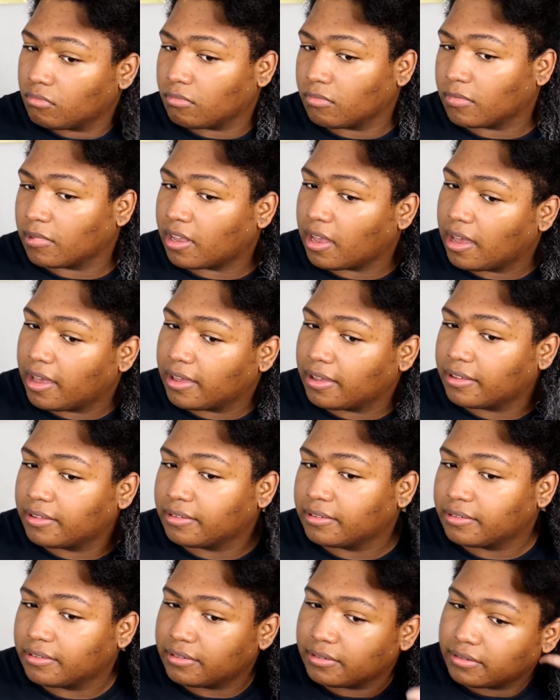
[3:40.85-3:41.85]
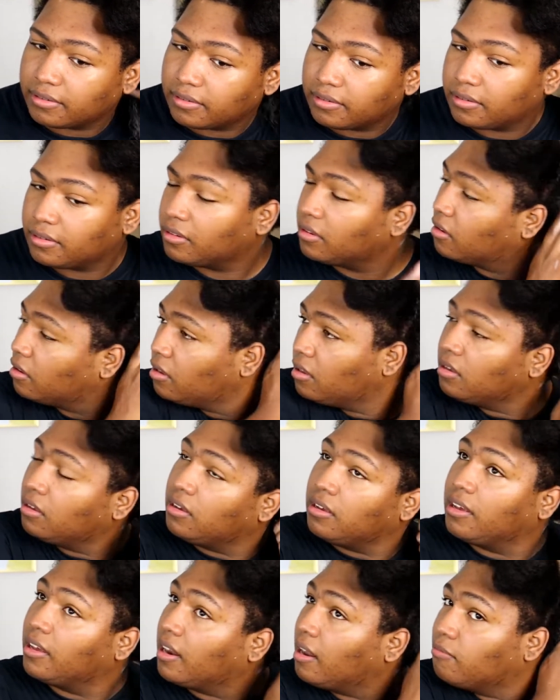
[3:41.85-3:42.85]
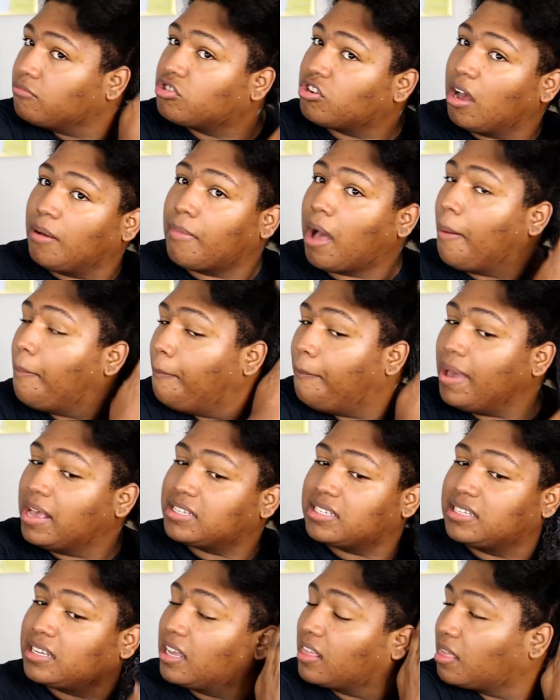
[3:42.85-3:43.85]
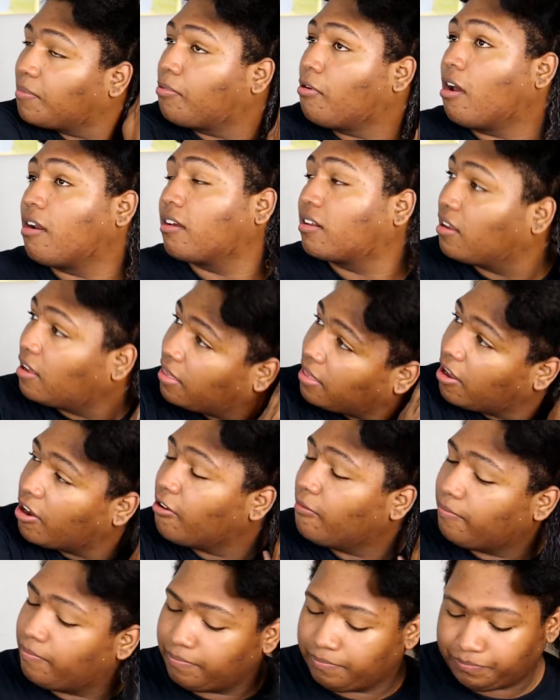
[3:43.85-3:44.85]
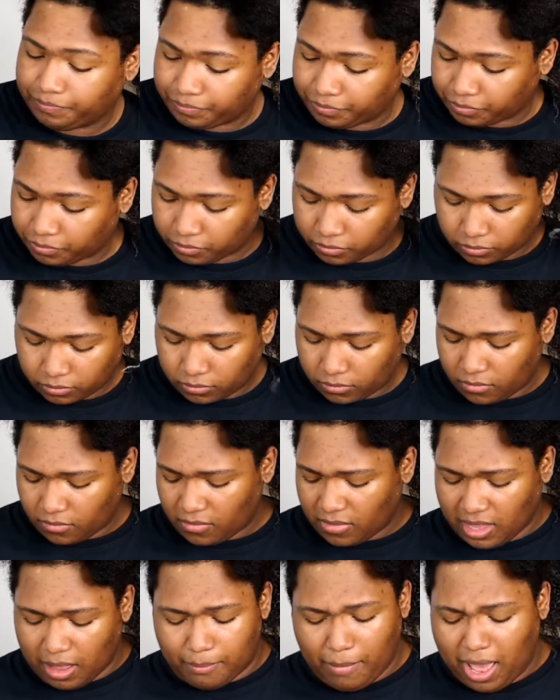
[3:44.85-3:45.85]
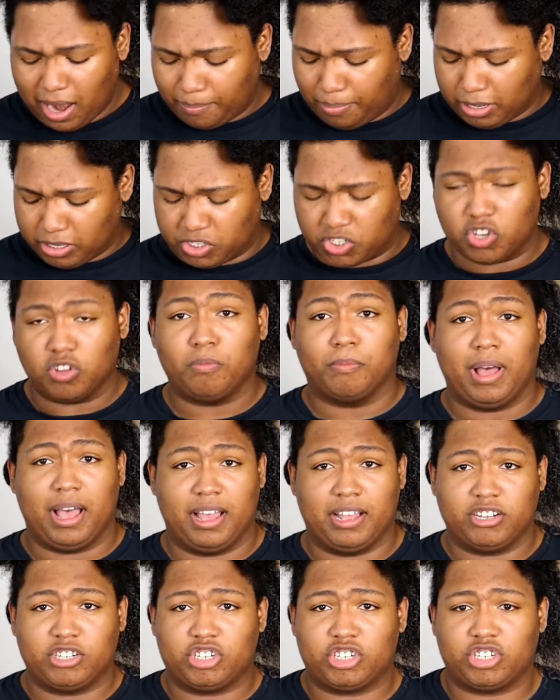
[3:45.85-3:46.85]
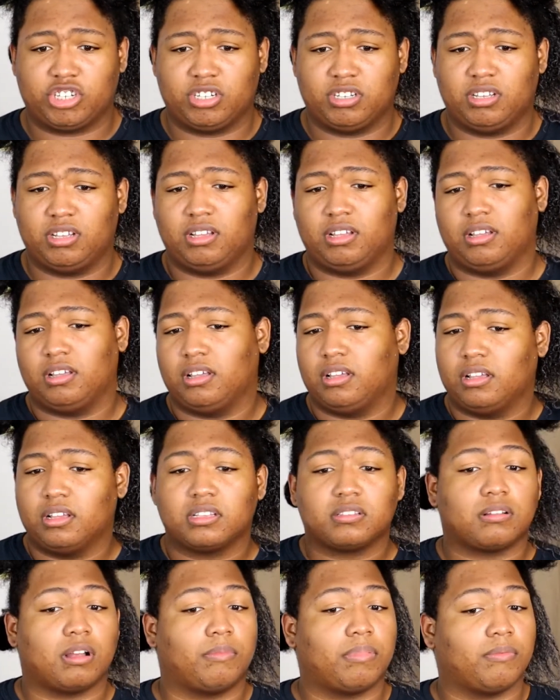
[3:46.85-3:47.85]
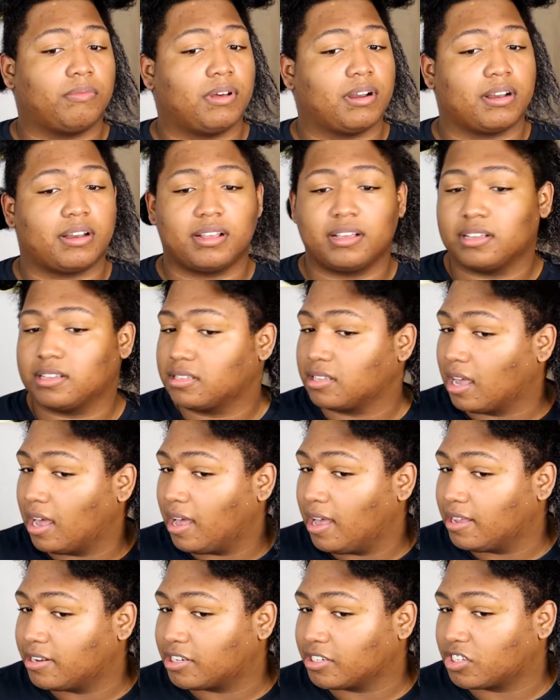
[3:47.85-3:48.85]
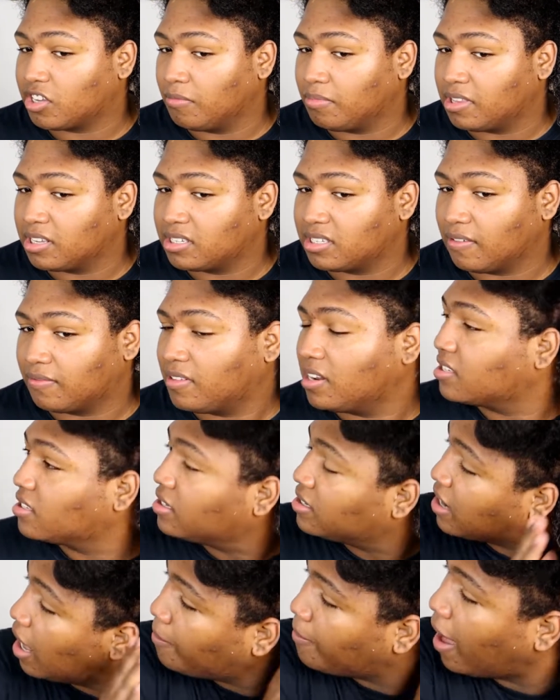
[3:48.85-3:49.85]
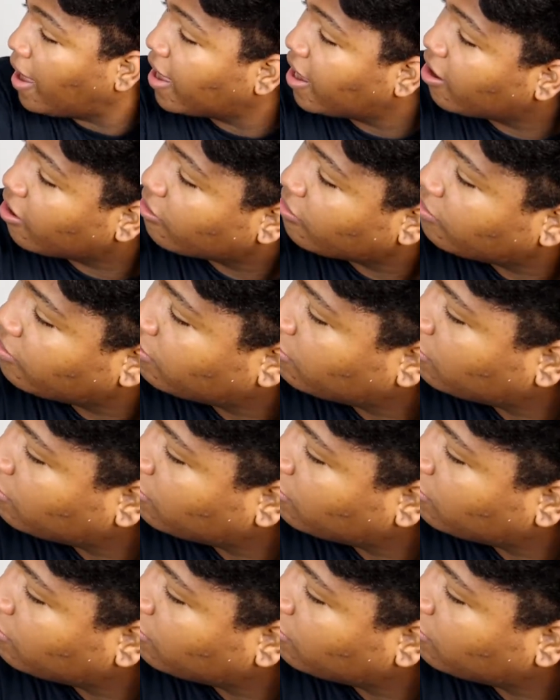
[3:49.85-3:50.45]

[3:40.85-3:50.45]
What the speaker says: Okay. And I'm trying my best to get the product in there. I might have put too much. That's probably what it is. I just hope this stuff doesn't dye my hair.